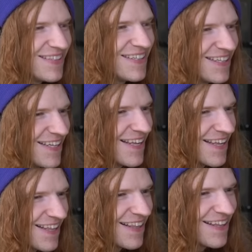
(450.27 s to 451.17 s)

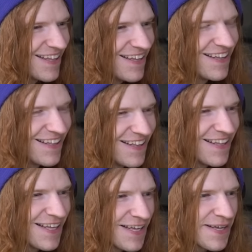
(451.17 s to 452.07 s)

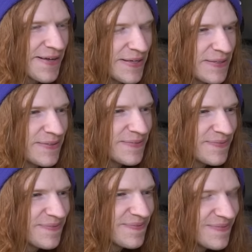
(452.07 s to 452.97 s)

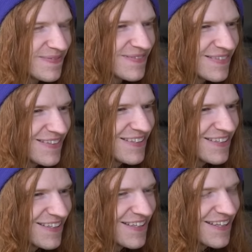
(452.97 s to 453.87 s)

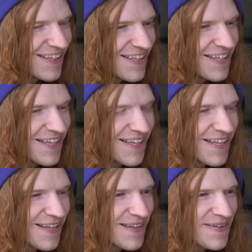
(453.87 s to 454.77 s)

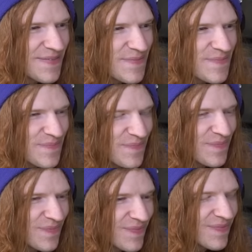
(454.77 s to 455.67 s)

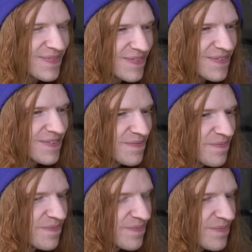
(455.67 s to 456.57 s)

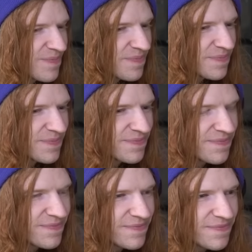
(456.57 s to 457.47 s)

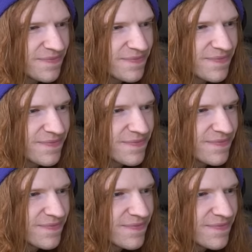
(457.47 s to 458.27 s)
(silent)